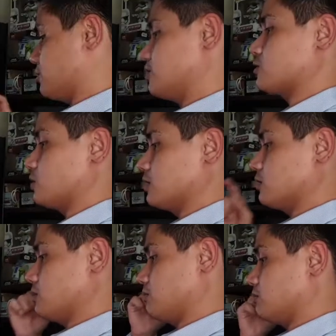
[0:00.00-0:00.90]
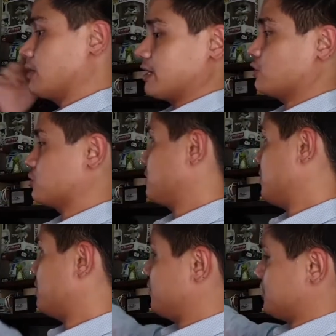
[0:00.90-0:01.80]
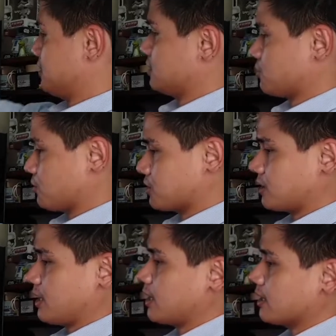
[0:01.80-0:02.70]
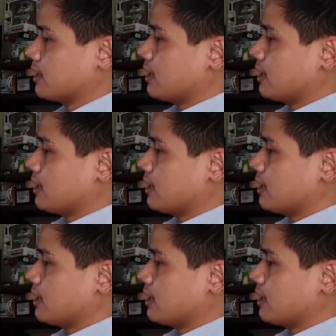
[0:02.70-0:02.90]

this one might go to my office and this one will stay here.